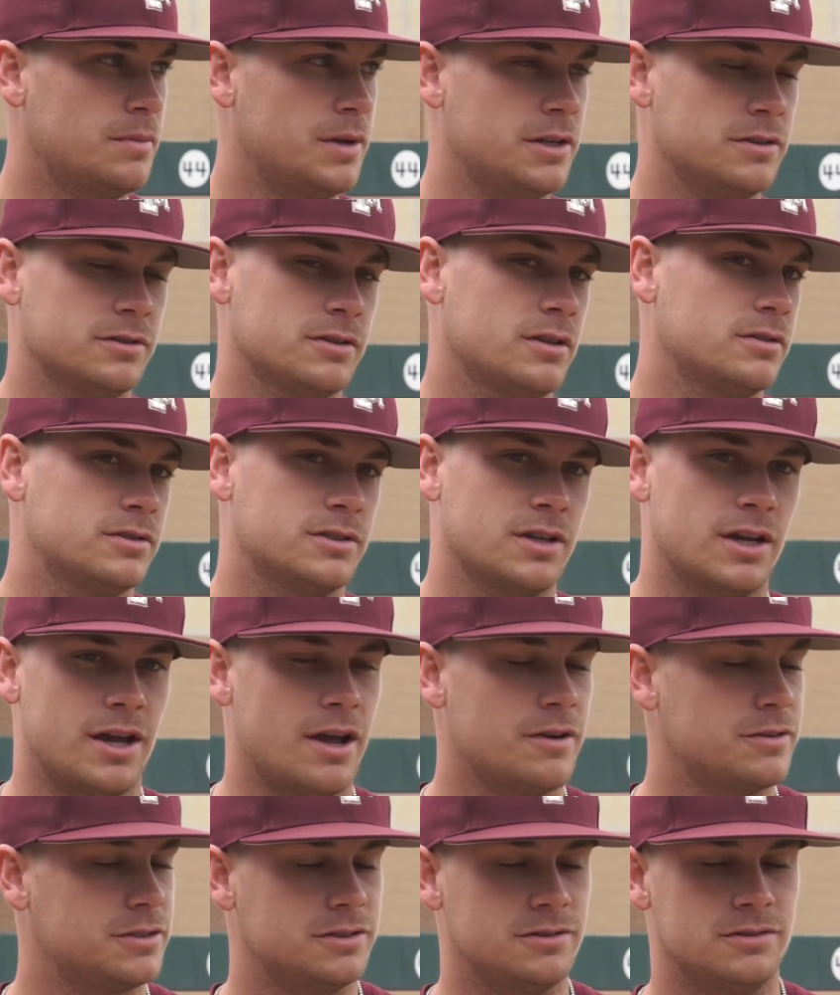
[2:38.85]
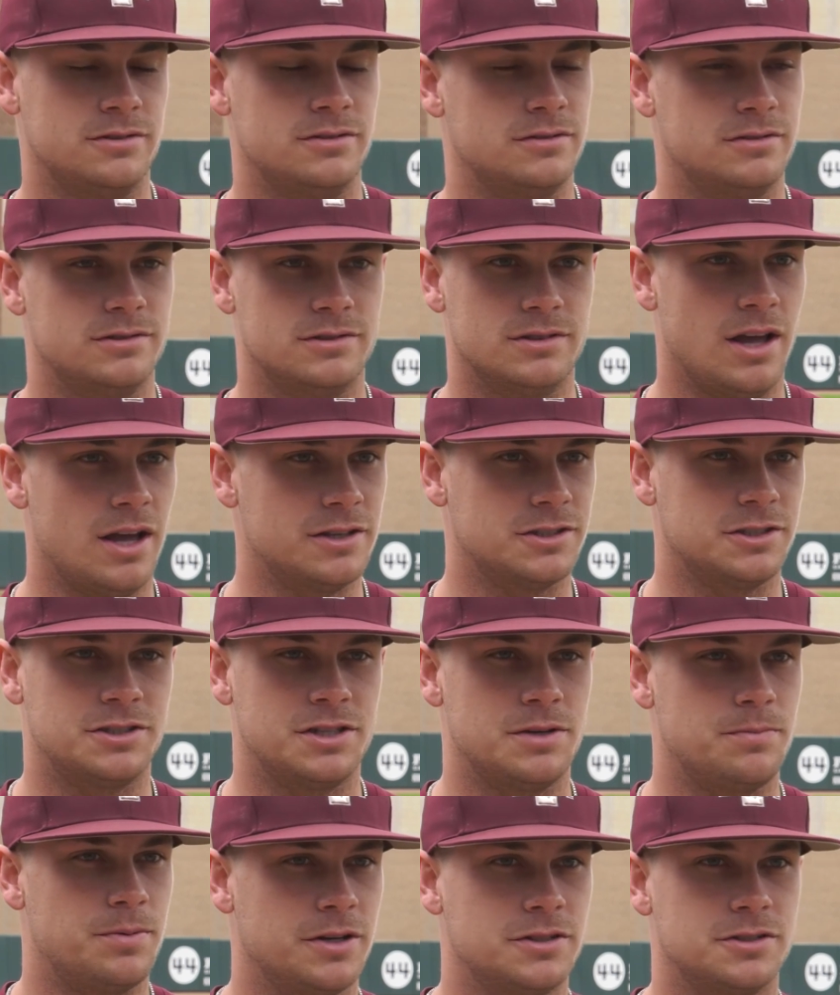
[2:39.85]
Man, it's like
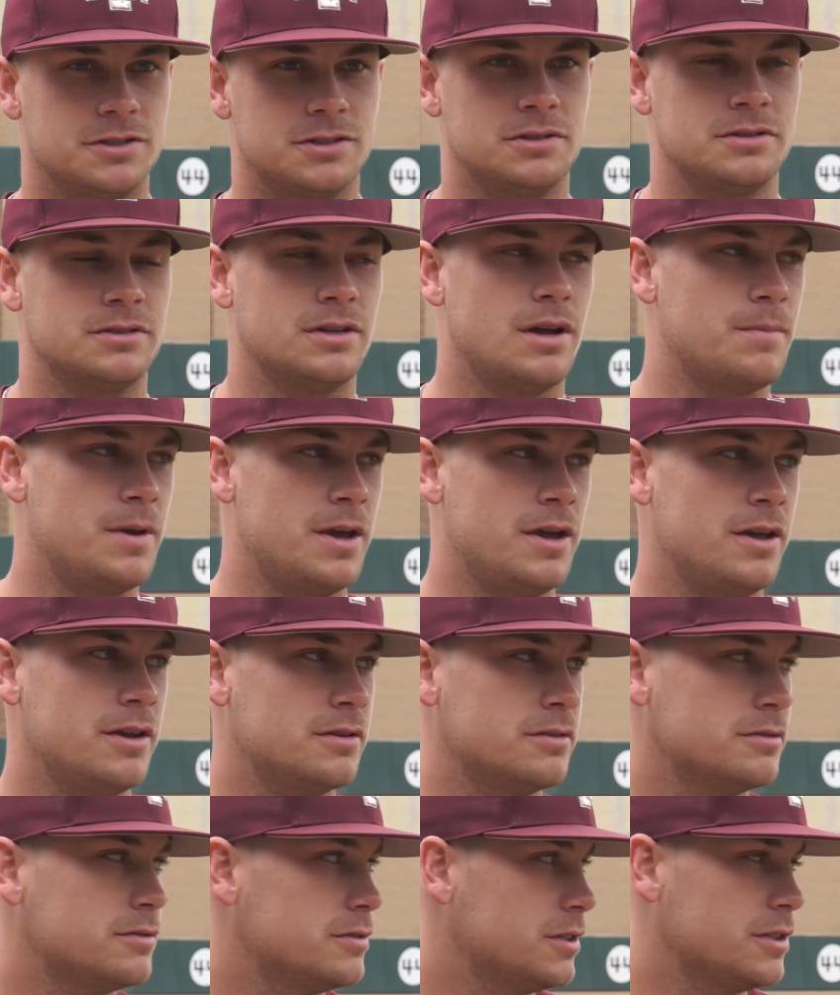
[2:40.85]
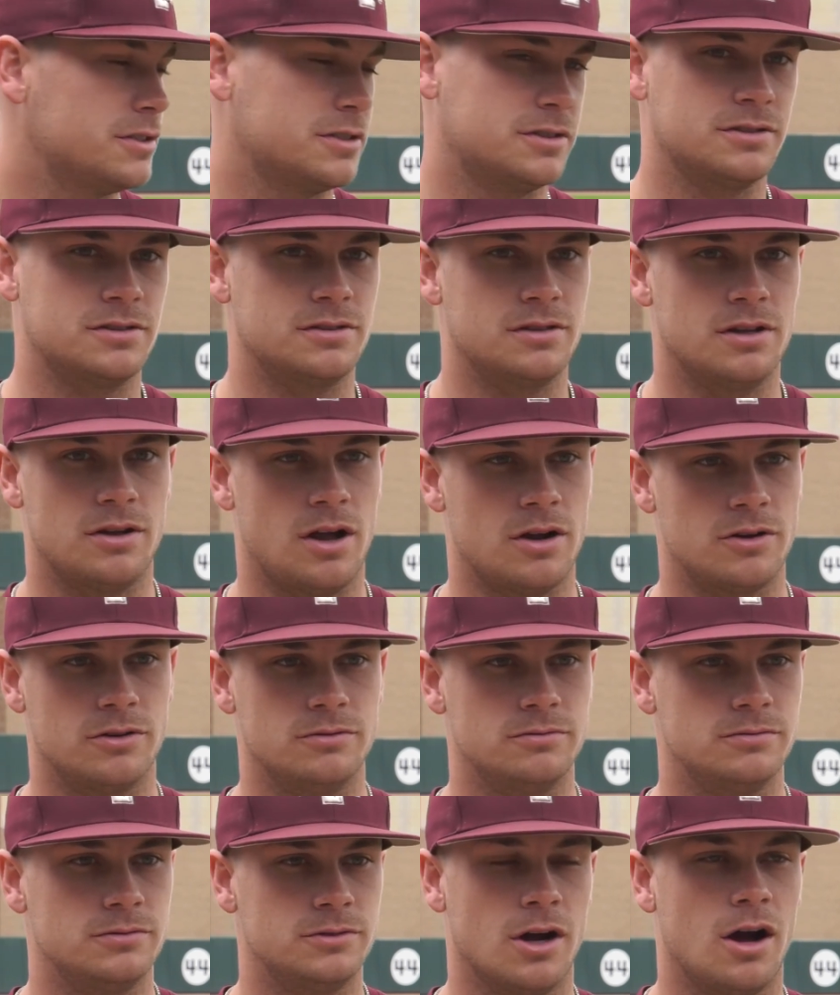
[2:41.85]
SEC pitching, I mean, it's a
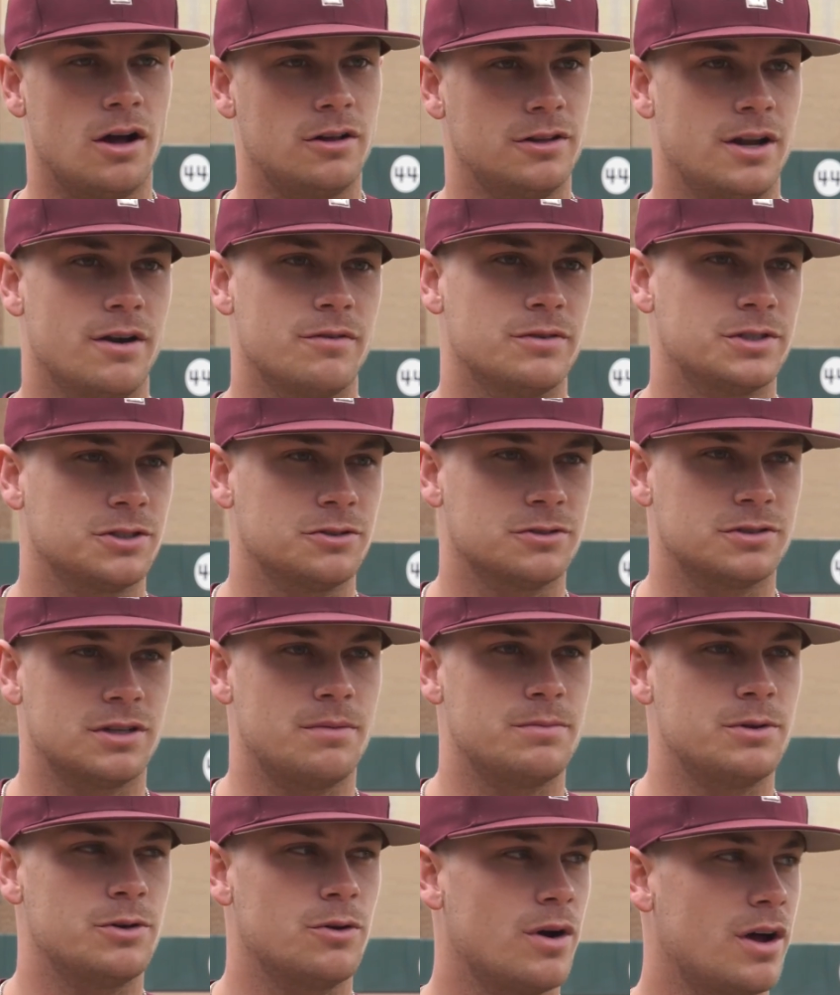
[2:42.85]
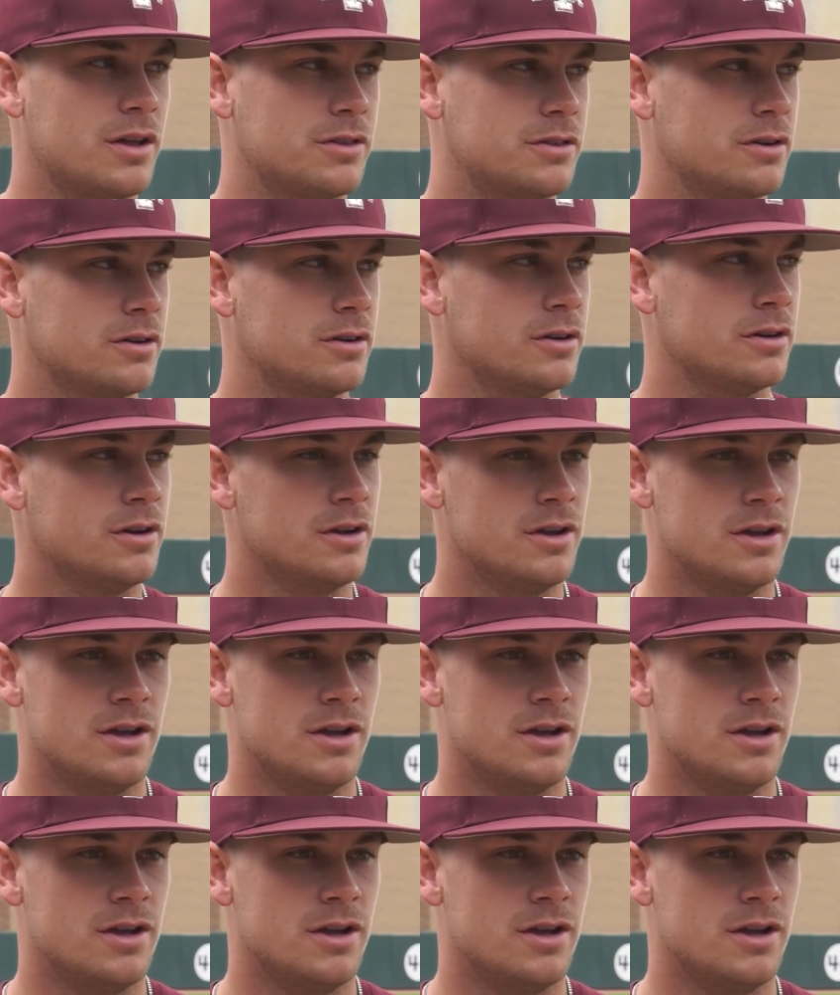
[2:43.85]
gauntlet every single time you go out there,